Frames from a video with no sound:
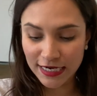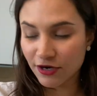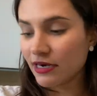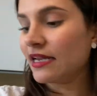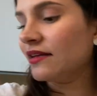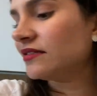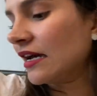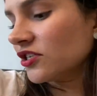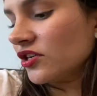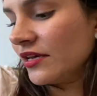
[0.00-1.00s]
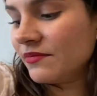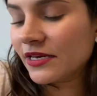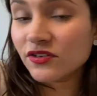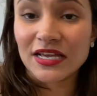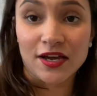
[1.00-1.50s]
ingredients actually
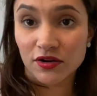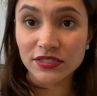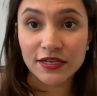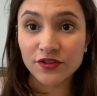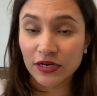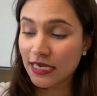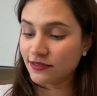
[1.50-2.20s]
because I honestly don't